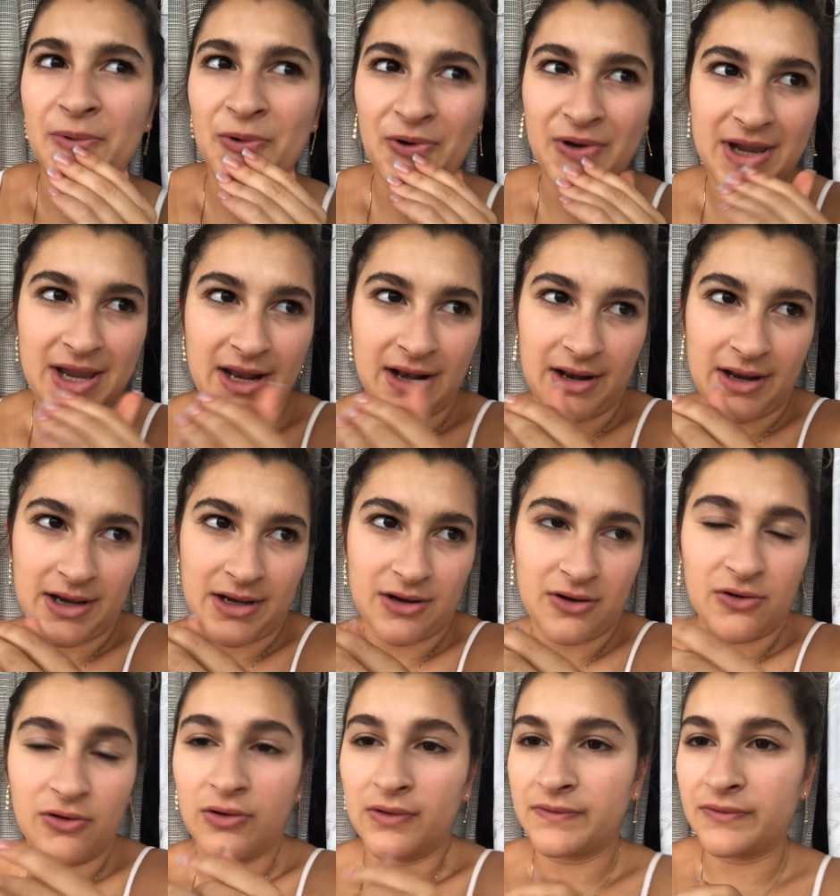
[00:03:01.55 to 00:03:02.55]
not getting like a
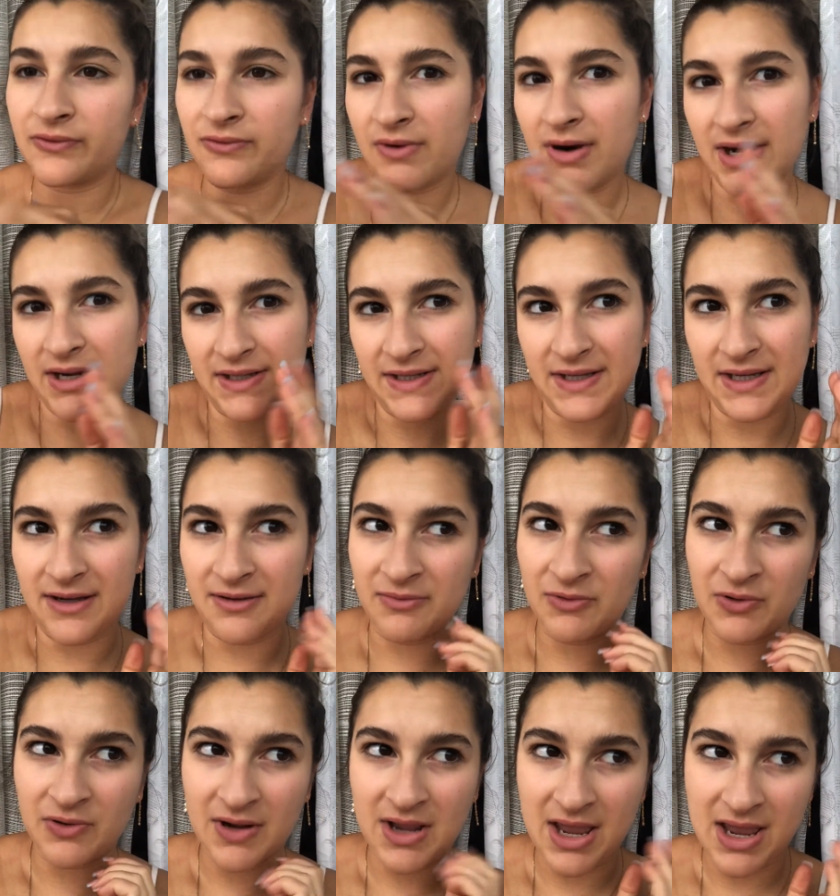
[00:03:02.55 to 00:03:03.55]
lot of variety. I'm
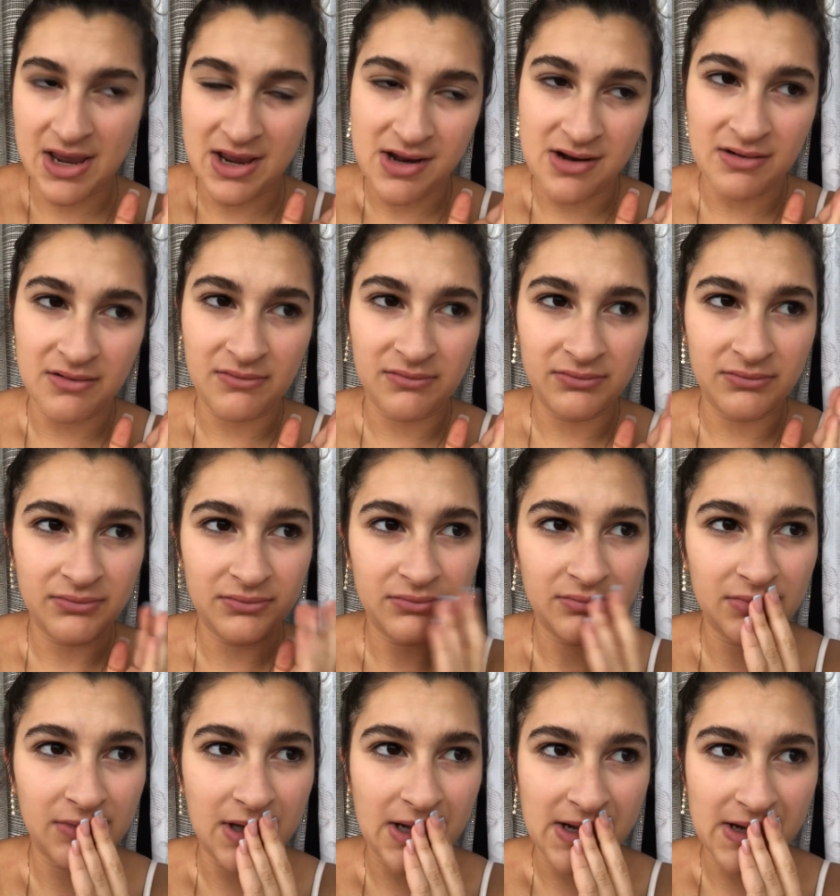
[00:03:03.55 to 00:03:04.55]
not getting
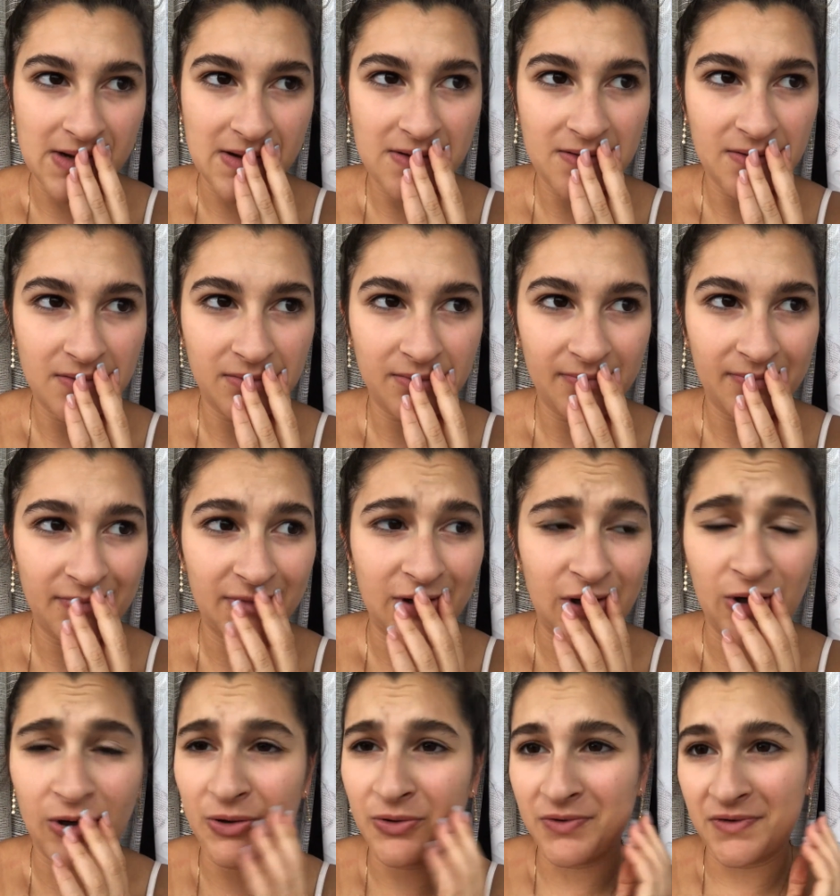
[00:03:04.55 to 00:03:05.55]
like
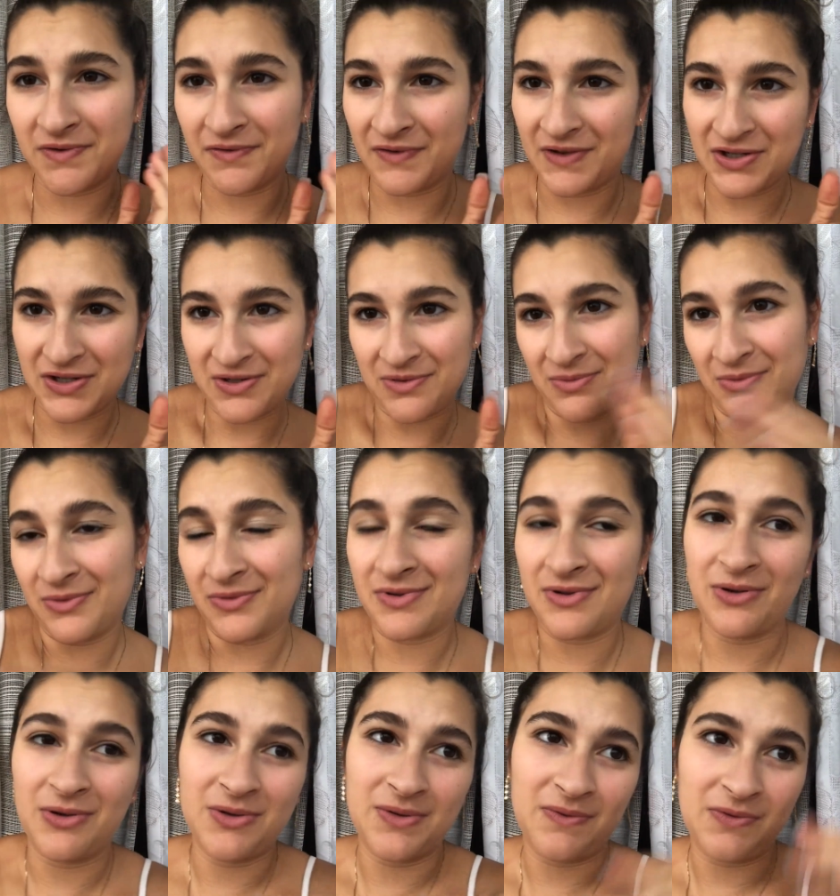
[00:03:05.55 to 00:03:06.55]
loads of vegetables,
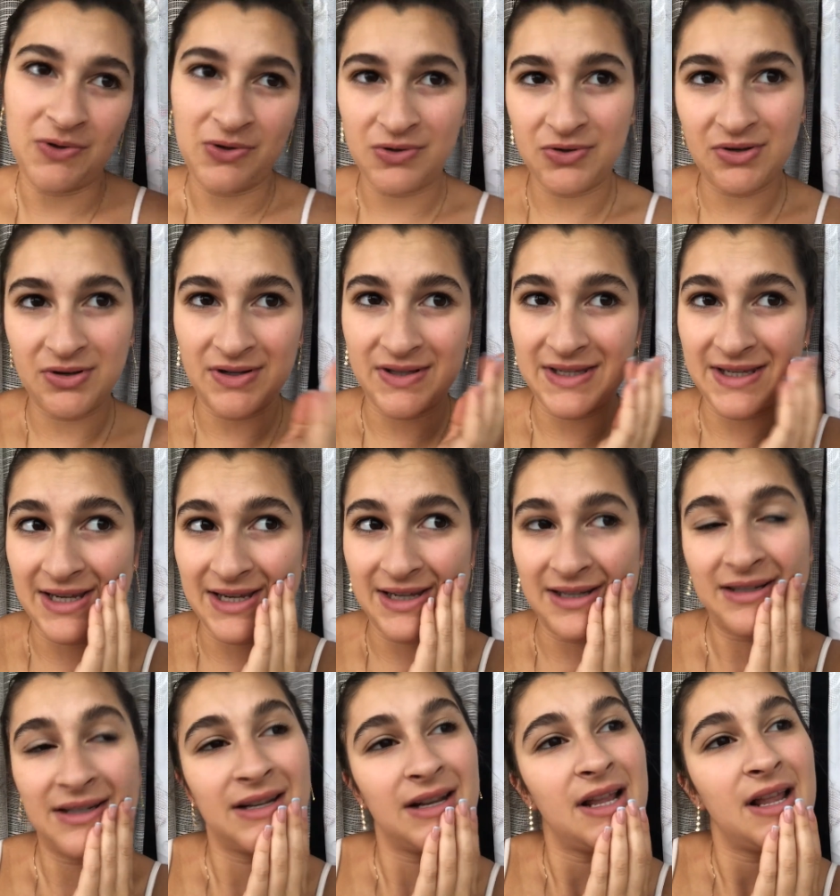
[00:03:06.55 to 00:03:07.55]
loads of nutrients
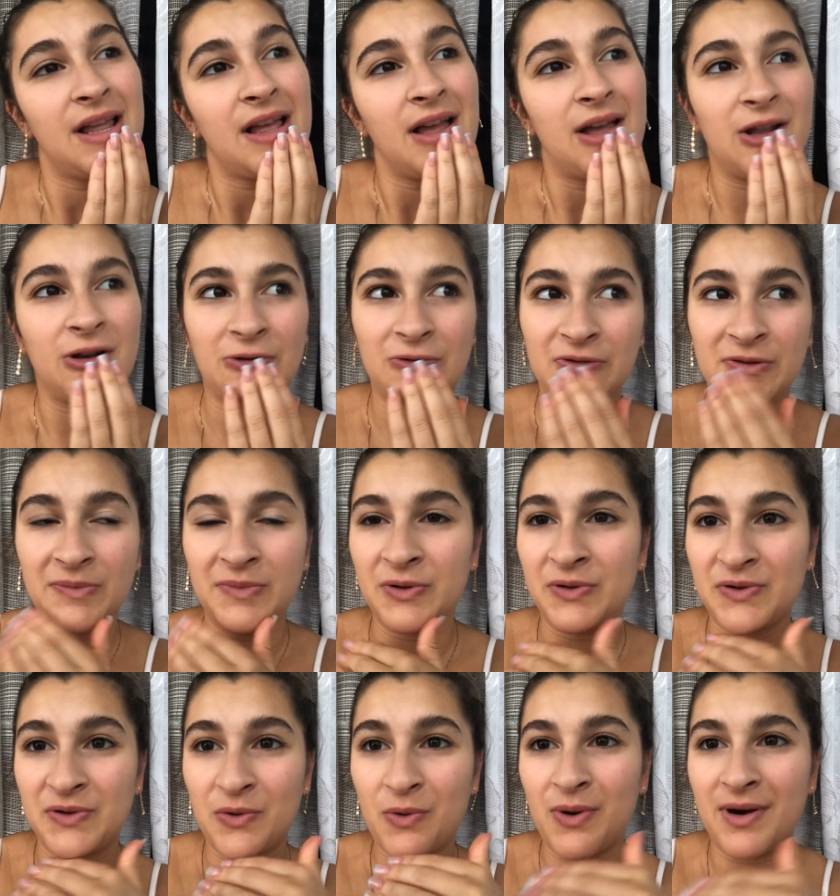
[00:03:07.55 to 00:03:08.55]
in. A lot of the
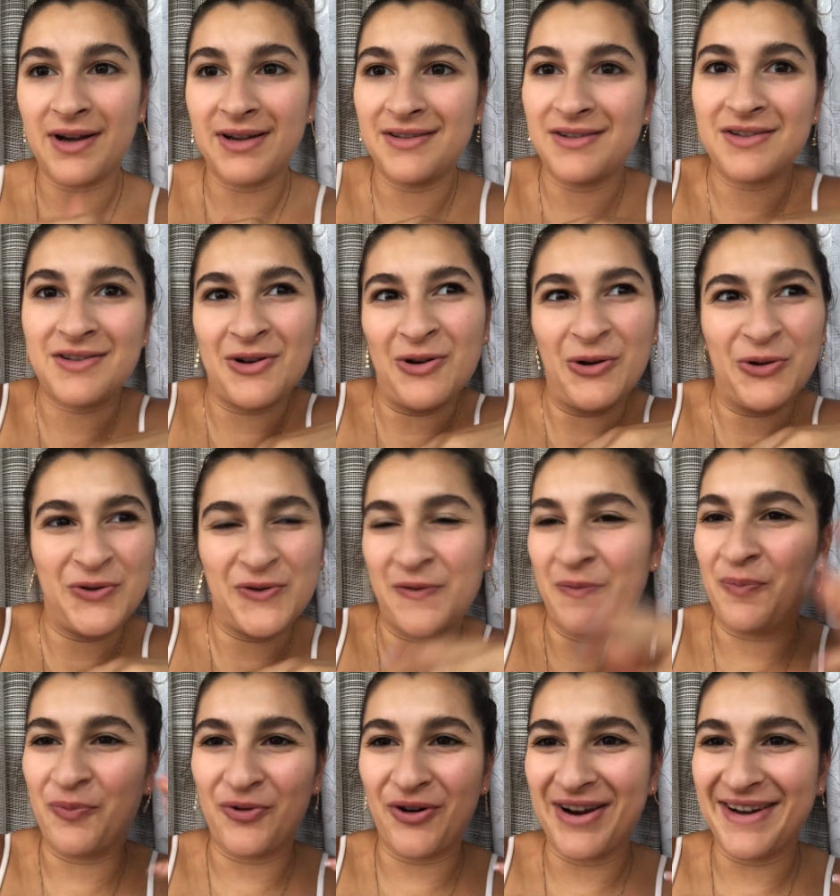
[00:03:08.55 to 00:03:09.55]
meals are quite just loads
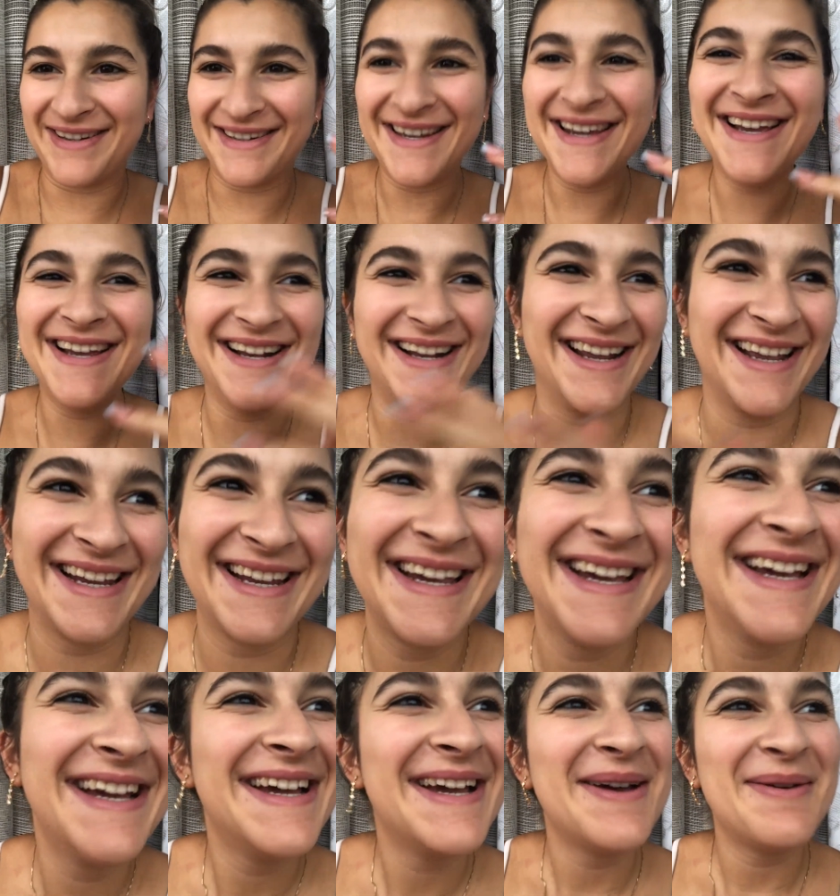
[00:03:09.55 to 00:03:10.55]
of bread, like
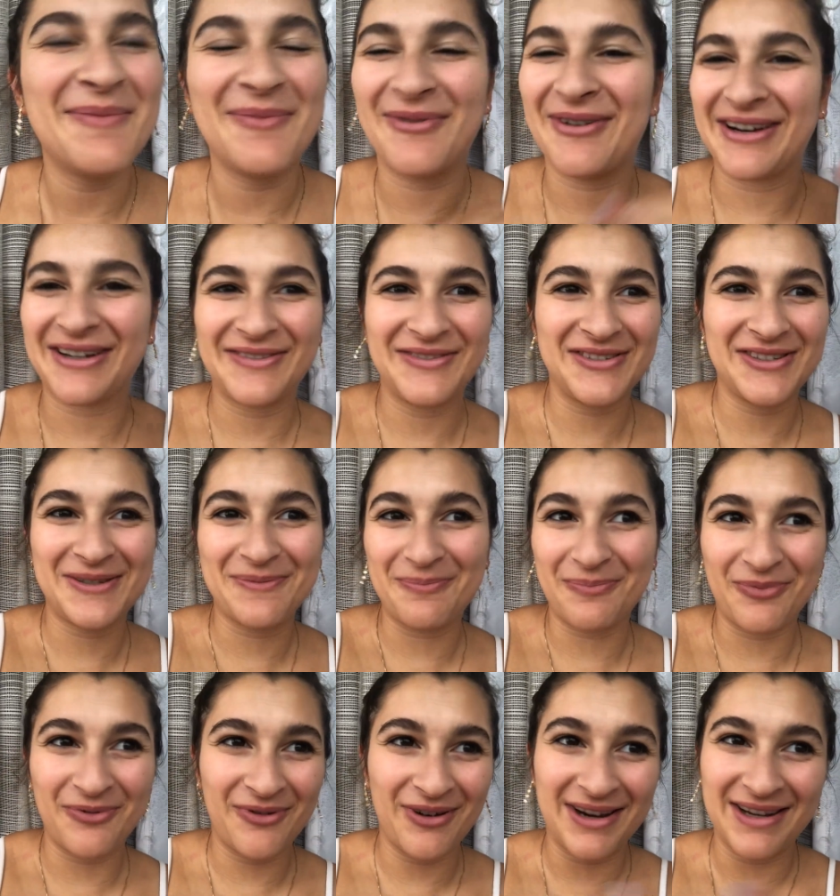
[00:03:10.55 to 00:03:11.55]
breakfast
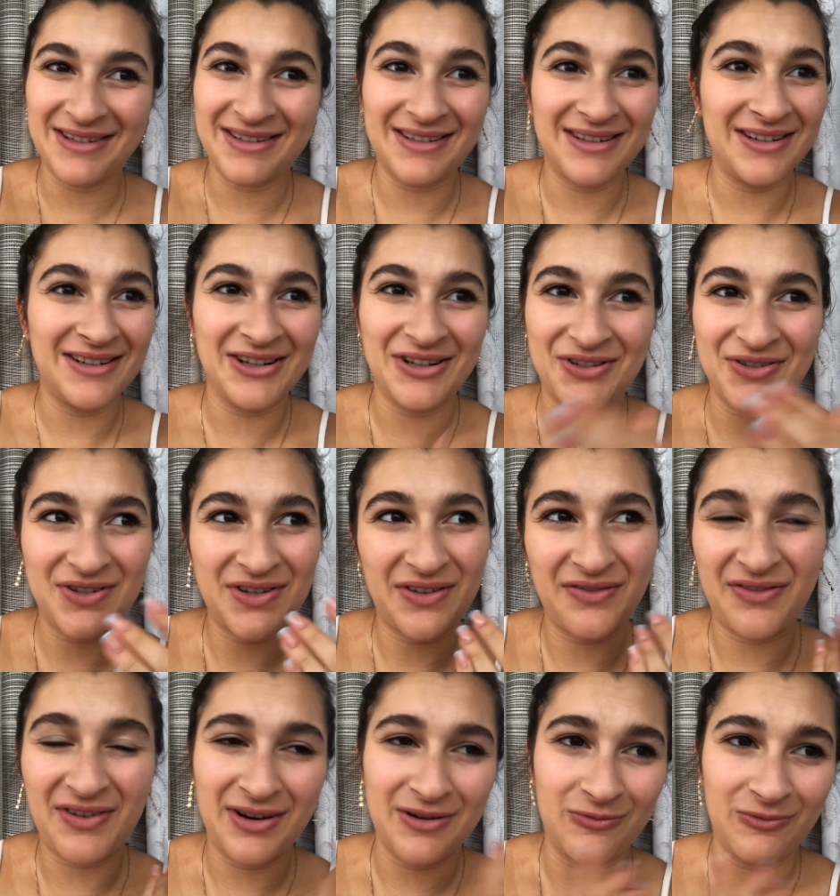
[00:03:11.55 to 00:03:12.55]
bread, lunch.
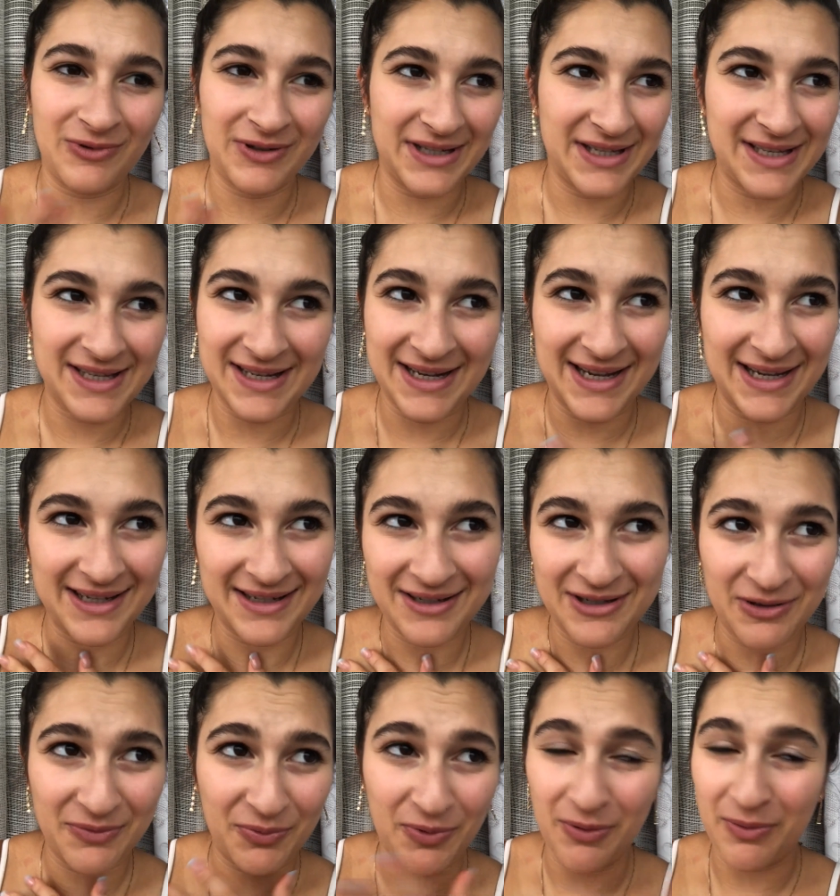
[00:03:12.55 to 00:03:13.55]
If I want a snack,
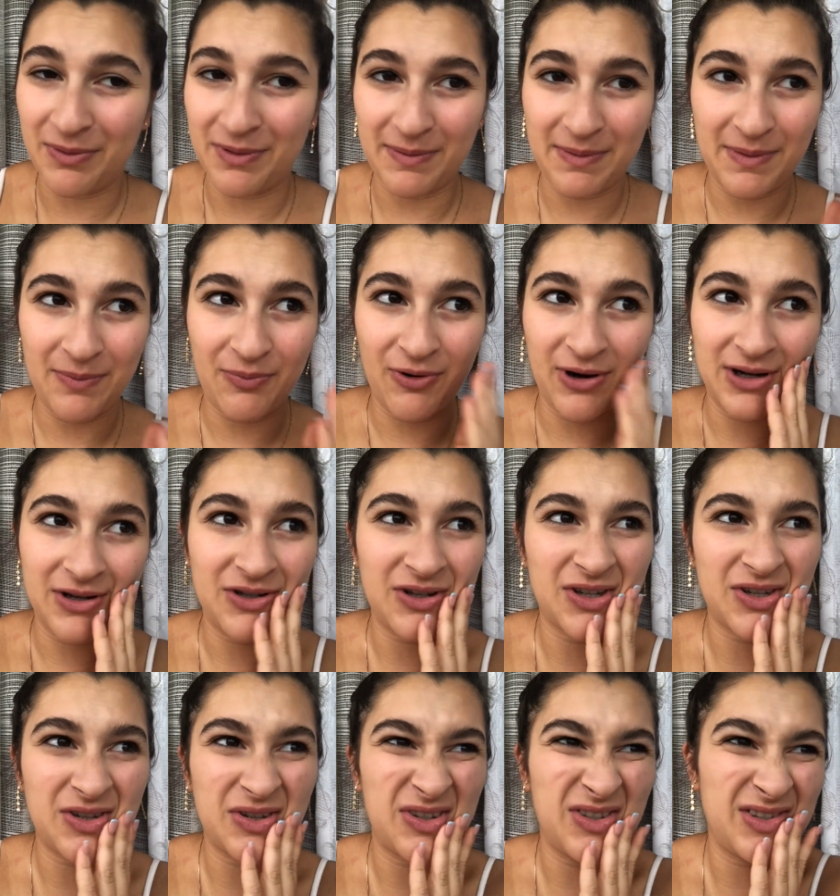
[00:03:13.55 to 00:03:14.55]
it'd probably be bread,
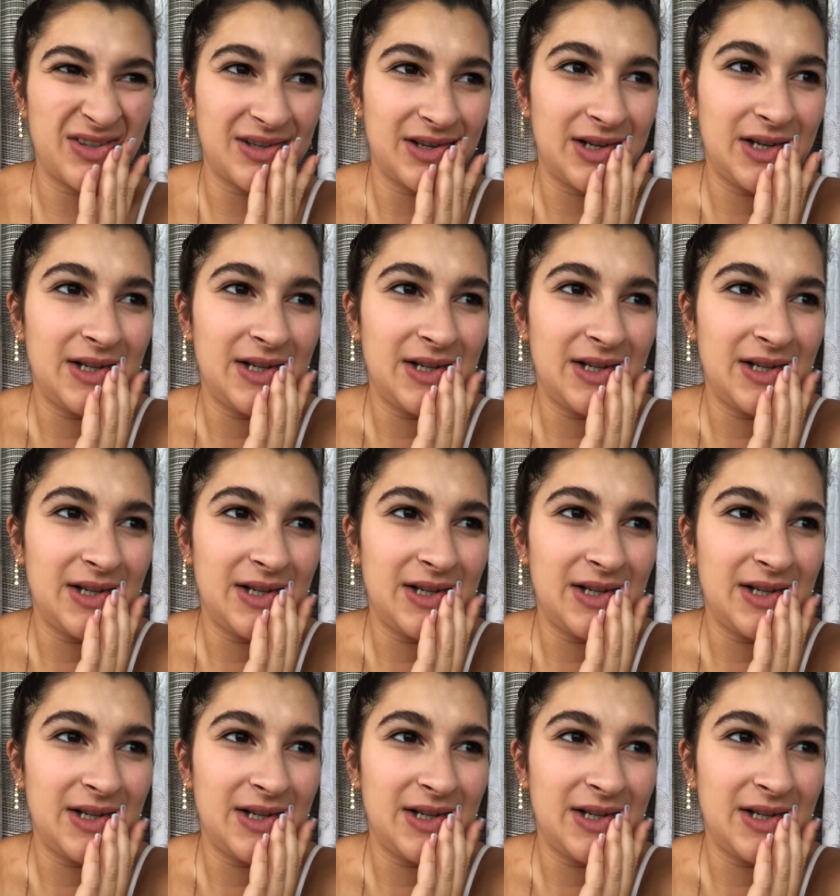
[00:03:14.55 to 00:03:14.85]
just because